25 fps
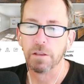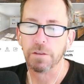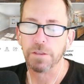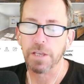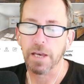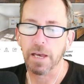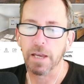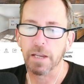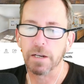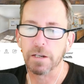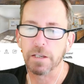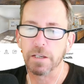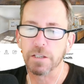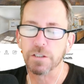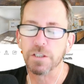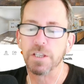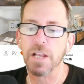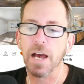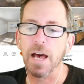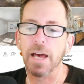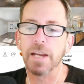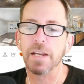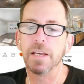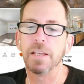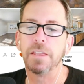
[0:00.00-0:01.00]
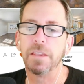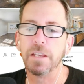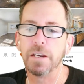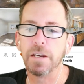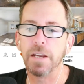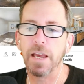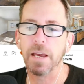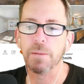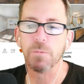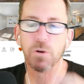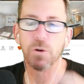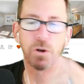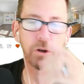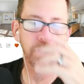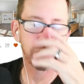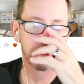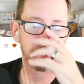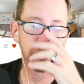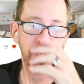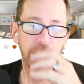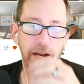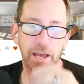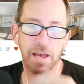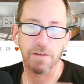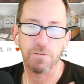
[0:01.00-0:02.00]
that is not in the
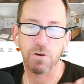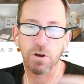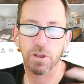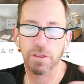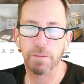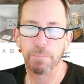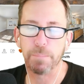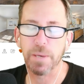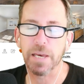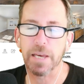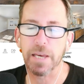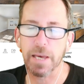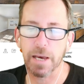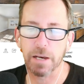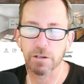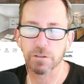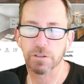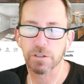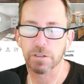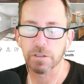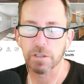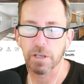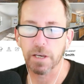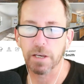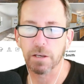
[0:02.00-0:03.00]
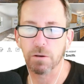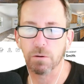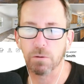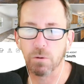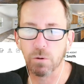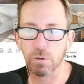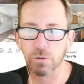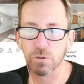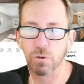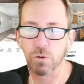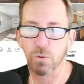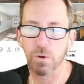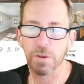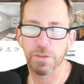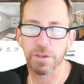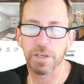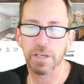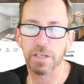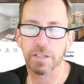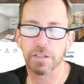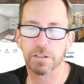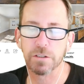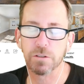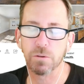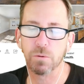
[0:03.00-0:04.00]
neighborhoods that have all the big houses like Old
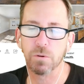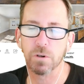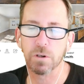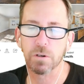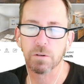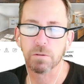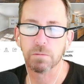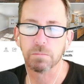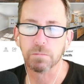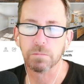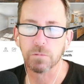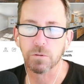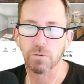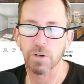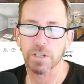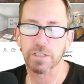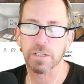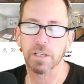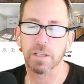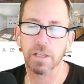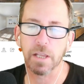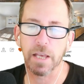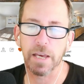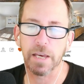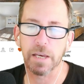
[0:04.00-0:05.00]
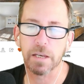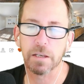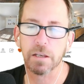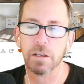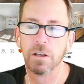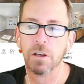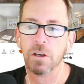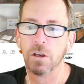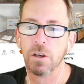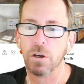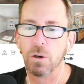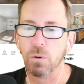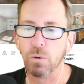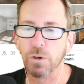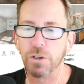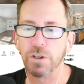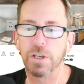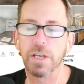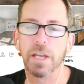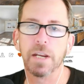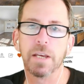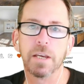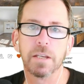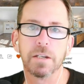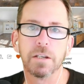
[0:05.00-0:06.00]
Northeast or Crescent Lake, where you're
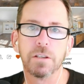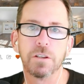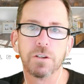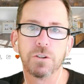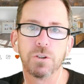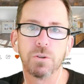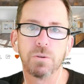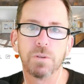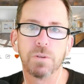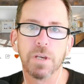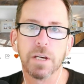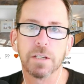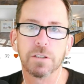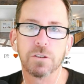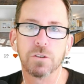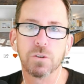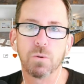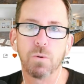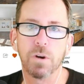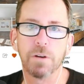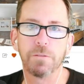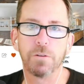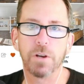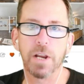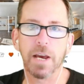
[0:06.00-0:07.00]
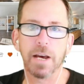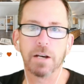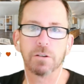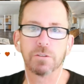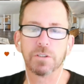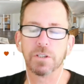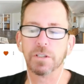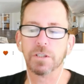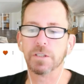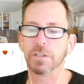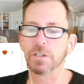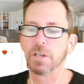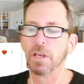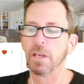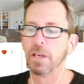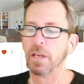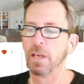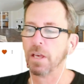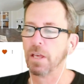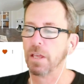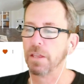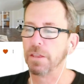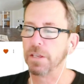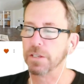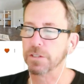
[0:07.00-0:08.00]
getting into the 2,000 square foot houses.
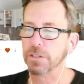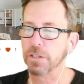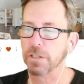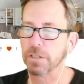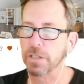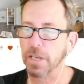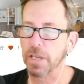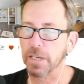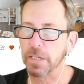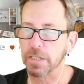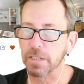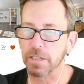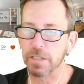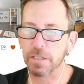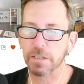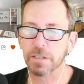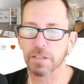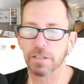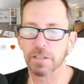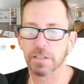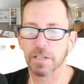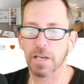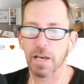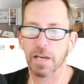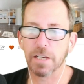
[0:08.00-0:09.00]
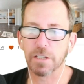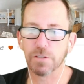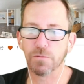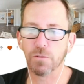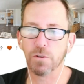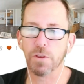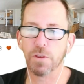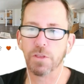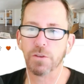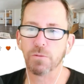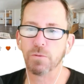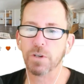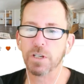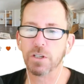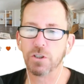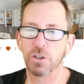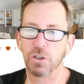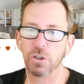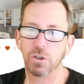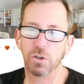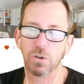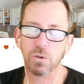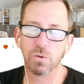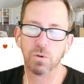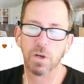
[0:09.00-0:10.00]
This is a decent size for a
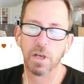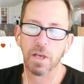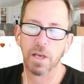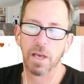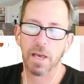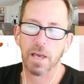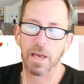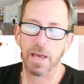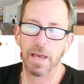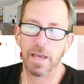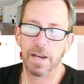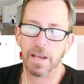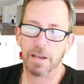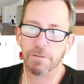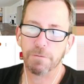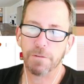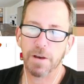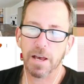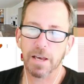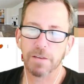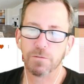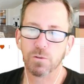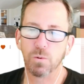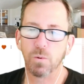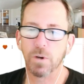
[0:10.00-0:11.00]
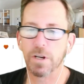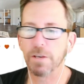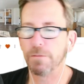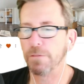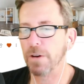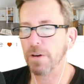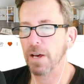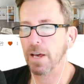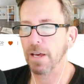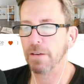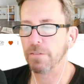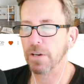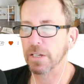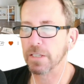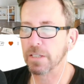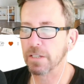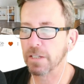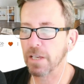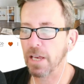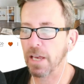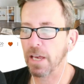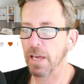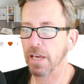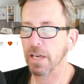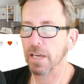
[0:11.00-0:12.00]
3-2, and at 525, I'd
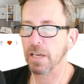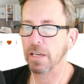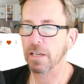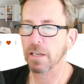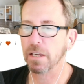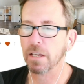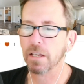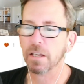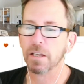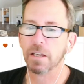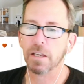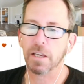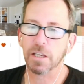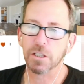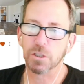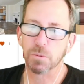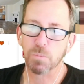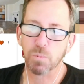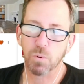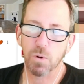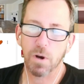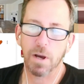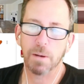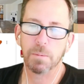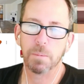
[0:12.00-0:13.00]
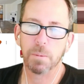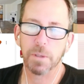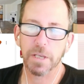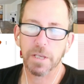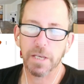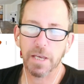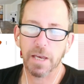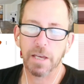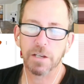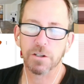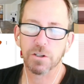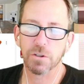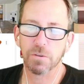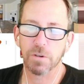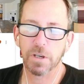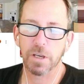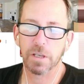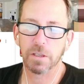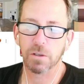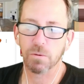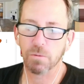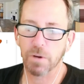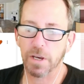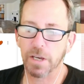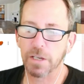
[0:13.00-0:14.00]
say it's probably
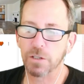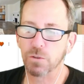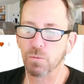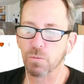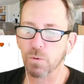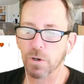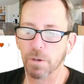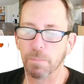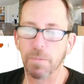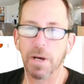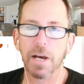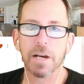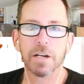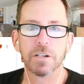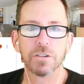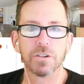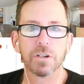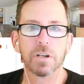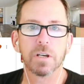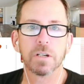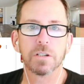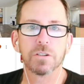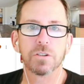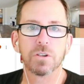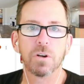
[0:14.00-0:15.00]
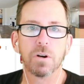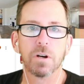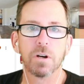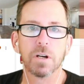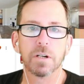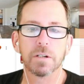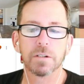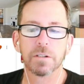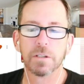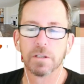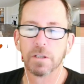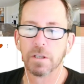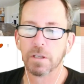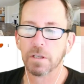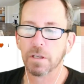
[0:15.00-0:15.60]
entering the range where buyers are going to start